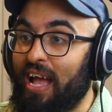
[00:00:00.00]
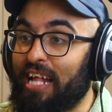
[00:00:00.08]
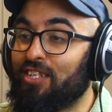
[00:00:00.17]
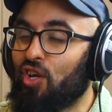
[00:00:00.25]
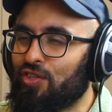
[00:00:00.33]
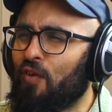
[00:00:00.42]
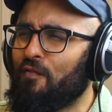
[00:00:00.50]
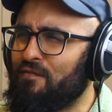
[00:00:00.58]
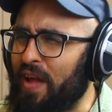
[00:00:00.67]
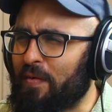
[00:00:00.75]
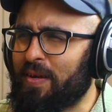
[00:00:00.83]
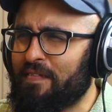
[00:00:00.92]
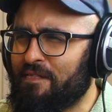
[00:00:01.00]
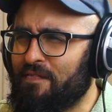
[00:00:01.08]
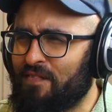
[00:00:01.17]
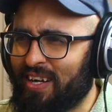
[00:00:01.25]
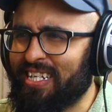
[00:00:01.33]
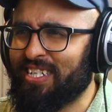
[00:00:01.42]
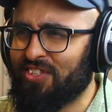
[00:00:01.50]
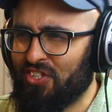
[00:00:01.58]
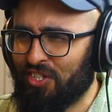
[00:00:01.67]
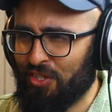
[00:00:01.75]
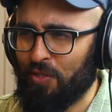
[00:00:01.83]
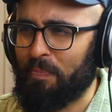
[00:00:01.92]
And it's also very funny and
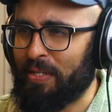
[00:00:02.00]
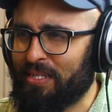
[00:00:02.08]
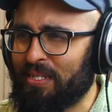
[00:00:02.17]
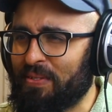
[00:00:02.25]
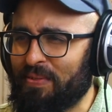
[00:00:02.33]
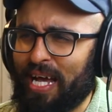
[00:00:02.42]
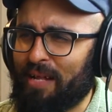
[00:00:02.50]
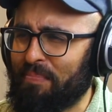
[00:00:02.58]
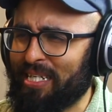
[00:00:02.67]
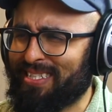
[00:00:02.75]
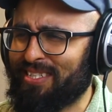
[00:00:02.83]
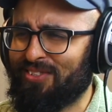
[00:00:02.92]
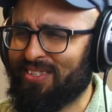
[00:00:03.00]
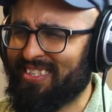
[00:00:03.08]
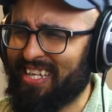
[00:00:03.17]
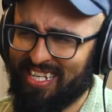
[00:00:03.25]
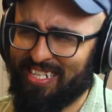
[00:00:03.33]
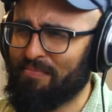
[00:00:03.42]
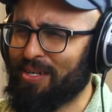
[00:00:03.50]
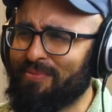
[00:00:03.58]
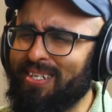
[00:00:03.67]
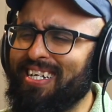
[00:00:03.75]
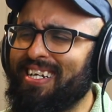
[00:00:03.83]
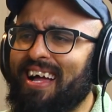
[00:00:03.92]
stupid to do that, because it's just like, did
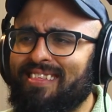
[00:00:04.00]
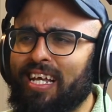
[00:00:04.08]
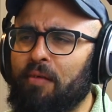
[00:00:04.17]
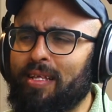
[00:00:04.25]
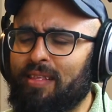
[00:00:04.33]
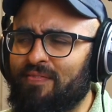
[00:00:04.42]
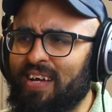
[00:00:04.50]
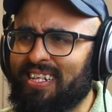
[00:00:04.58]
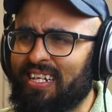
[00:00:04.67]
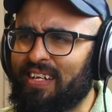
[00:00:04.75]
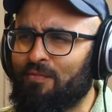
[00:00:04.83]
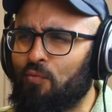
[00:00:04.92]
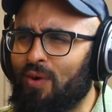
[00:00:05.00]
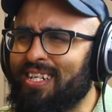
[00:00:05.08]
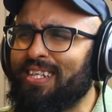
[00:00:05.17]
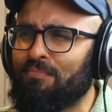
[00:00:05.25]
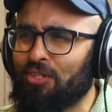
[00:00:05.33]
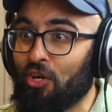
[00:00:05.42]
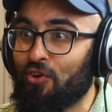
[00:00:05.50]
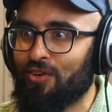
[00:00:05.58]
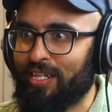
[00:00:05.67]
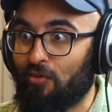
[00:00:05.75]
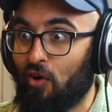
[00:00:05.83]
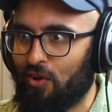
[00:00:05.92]
McCready not think about the fact that if one of them
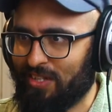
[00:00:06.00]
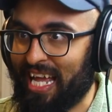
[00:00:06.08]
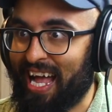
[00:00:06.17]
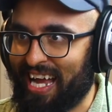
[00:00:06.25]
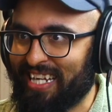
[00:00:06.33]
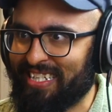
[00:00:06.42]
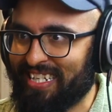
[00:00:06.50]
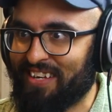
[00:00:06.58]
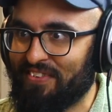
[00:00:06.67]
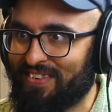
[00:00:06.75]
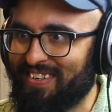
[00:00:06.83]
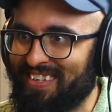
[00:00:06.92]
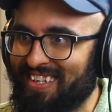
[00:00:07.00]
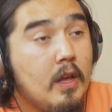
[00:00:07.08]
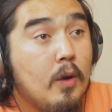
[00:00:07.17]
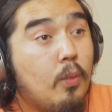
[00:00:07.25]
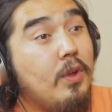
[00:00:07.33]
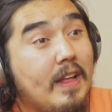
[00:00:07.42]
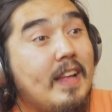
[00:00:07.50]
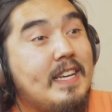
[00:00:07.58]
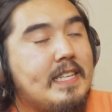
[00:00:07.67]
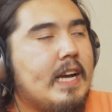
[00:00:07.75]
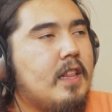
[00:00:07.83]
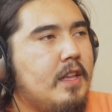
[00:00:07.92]
turned, they're all tied together? Well,
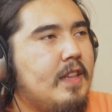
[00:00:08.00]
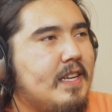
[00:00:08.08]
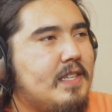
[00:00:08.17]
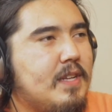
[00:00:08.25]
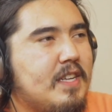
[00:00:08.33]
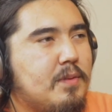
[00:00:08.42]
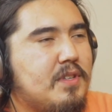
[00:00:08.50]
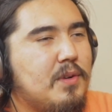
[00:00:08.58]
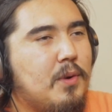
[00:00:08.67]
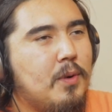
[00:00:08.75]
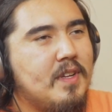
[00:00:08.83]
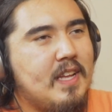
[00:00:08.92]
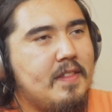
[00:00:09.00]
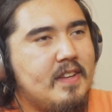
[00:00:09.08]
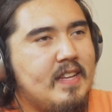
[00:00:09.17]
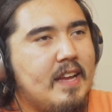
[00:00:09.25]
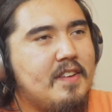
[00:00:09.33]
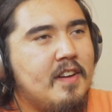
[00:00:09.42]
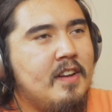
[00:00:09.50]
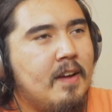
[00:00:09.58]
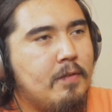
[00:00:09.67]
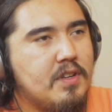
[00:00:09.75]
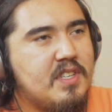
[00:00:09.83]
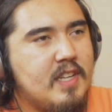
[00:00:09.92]
exactly. That's what's so cool, is that the tension
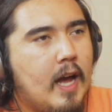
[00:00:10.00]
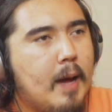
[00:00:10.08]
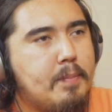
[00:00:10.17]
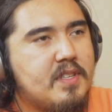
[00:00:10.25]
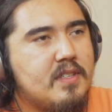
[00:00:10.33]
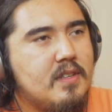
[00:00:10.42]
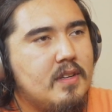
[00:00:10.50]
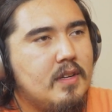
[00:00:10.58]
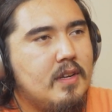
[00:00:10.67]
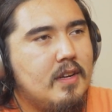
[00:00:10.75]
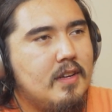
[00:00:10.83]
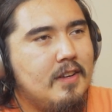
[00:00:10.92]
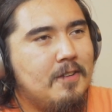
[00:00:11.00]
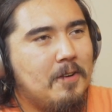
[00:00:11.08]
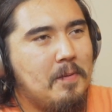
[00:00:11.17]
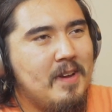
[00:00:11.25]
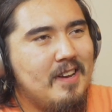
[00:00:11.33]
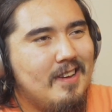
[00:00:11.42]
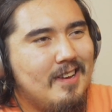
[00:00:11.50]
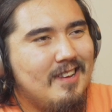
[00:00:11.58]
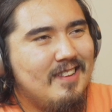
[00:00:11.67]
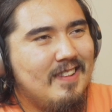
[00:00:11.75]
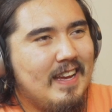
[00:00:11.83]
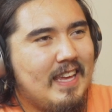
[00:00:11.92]
never stops. You know what I mean?
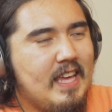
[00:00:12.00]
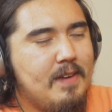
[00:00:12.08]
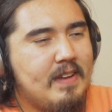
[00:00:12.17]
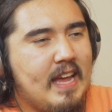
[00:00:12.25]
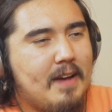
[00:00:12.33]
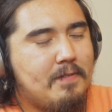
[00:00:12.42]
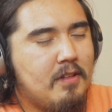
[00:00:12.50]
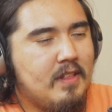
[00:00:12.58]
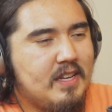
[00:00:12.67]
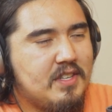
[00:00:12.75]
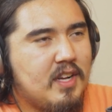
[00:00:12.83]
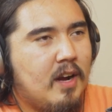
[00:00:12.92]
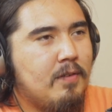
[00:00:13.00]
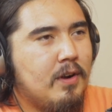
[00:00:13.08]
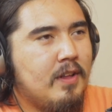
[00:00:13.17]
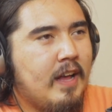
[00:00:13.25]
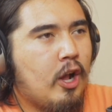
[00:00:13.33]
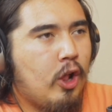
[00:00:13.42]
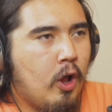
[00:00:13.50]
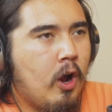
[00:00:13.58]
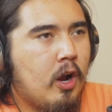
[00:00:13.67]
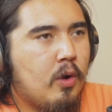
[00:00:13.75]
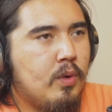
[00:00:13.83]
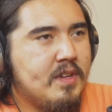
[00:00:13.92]
Like, even after they discover that
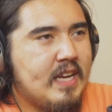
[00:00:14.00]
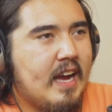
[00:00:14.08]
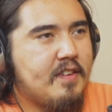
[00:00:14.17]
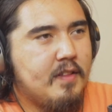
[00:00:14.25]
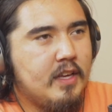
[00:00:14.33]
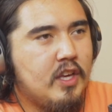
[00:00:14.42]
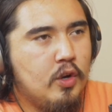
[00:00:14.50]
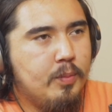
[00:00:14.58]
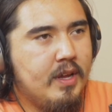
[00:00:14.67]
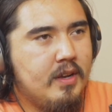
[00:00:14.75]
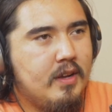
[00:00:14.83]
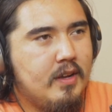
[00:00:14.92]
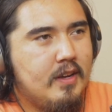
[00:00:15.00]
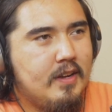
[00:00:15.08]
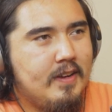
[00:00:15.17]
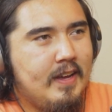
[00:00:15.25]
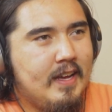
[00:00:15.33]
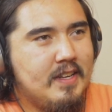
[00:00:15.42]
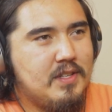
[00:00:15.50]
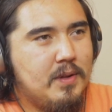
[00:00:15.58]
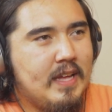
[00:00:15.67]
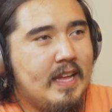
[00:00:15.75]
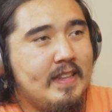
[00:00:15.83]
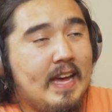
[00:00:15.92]
Clark was actually human, and so
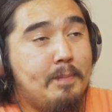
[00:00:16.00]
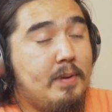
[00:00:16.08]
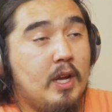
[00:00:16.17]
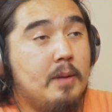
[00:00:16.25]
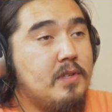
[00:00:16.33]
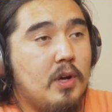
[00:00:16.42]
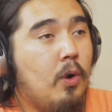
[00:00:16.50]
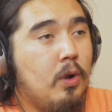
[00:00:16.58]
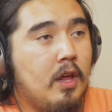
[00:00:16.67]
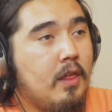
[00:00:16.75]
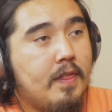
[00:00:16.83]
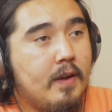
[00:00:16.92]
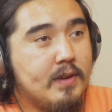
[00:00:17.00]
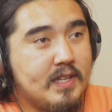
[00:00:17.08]
then that becomes a whole other thing.